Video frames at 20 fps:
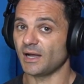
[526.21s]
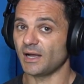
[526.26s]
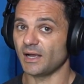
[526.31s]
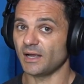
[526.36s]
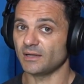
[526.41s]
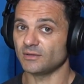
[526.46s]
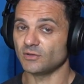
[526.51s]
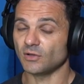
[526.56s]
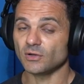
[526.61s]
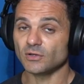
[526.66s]

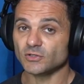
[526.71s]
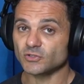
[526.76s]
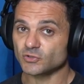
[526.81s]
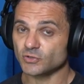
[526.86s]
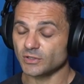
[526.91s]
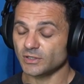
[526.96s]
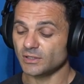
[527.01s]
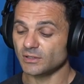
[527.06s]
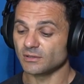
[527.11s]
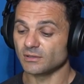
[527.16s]

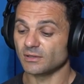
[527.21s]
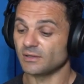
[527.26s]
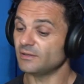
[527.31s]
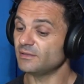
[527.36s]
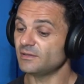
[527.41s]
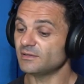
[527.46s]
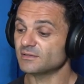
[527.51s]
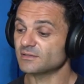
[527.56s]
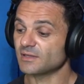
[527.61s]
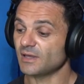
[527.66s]
idolatry in
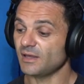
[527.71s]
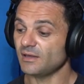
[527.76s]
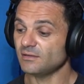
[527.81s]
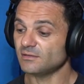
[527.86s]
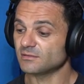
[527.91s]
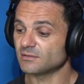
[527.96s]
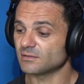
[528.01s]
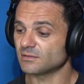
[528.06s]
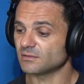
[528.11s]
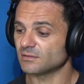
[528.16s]
this
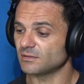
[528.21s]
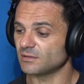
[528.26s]
case?